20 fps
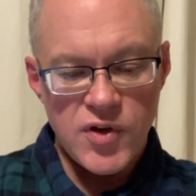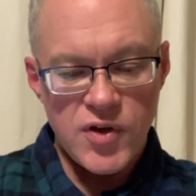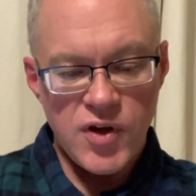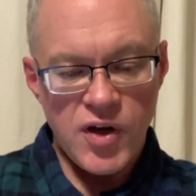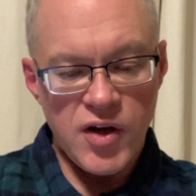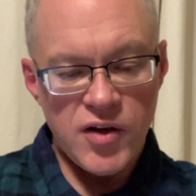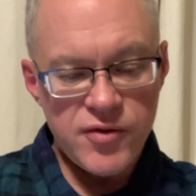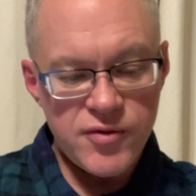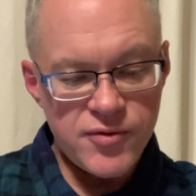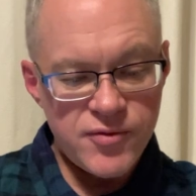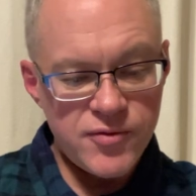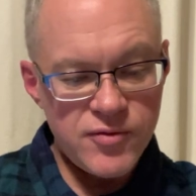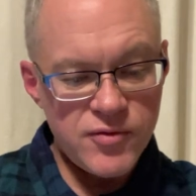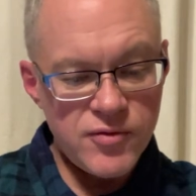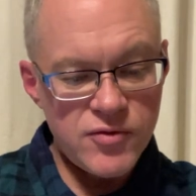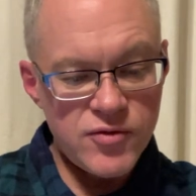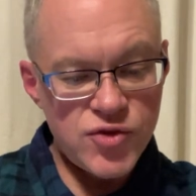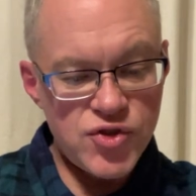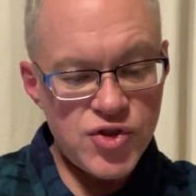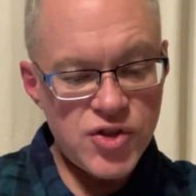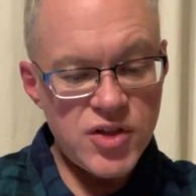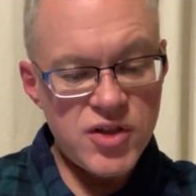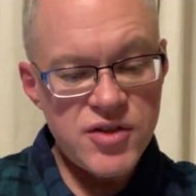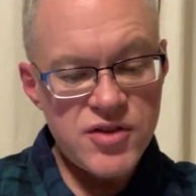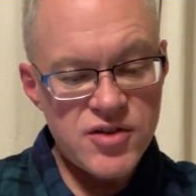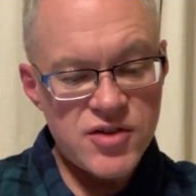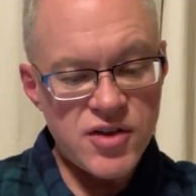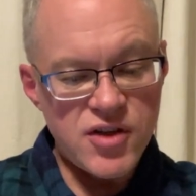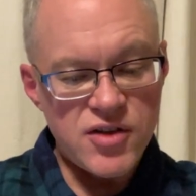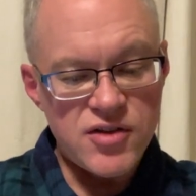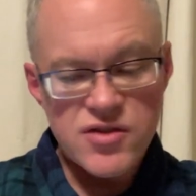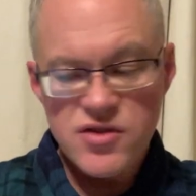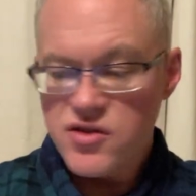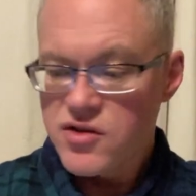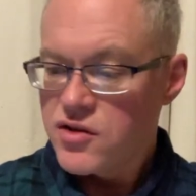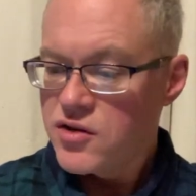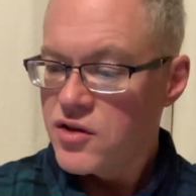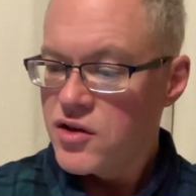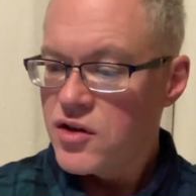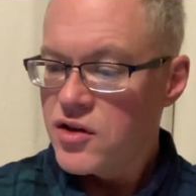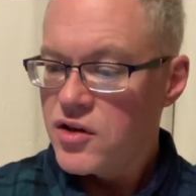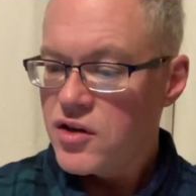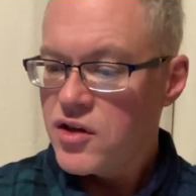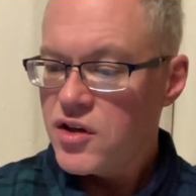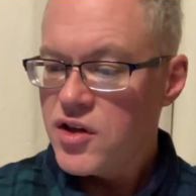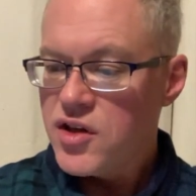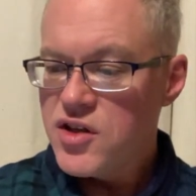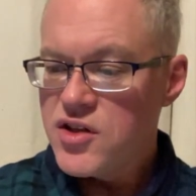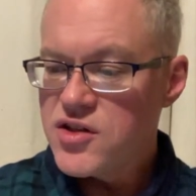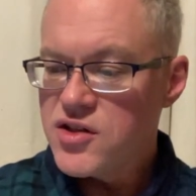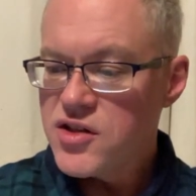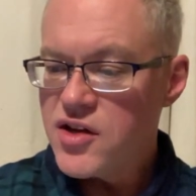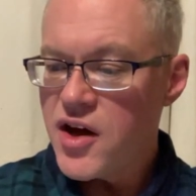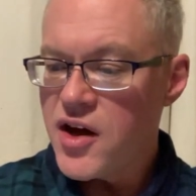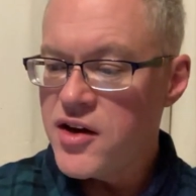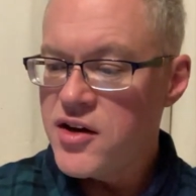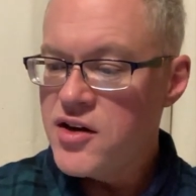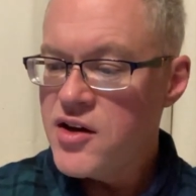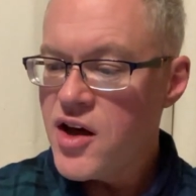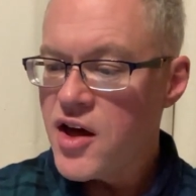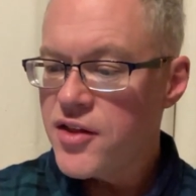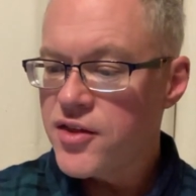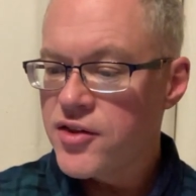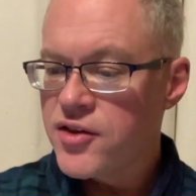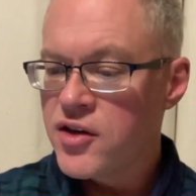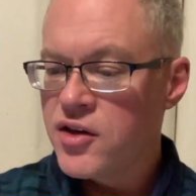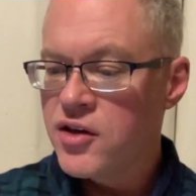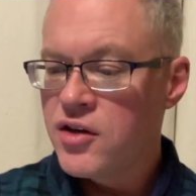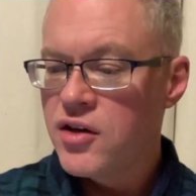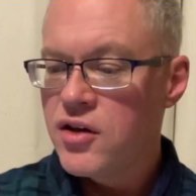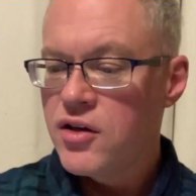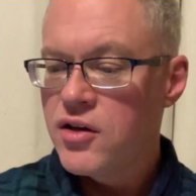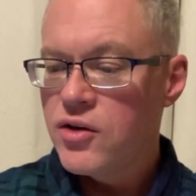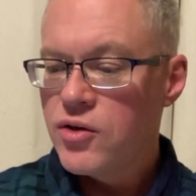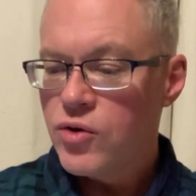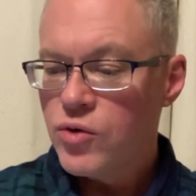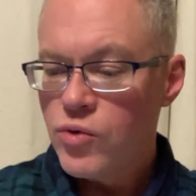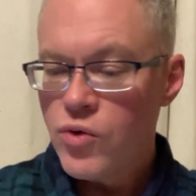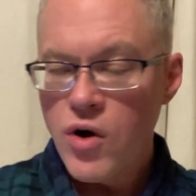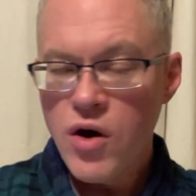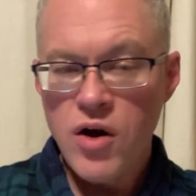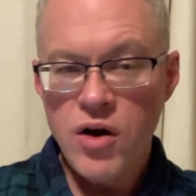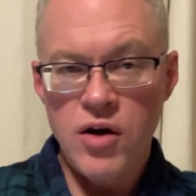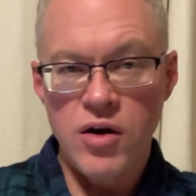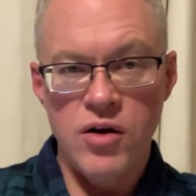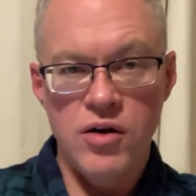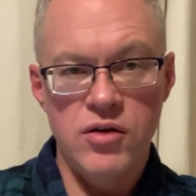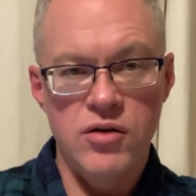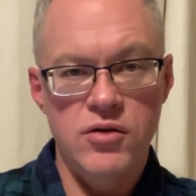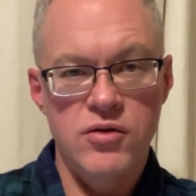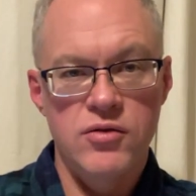of Jesus. He's done nothing wrong.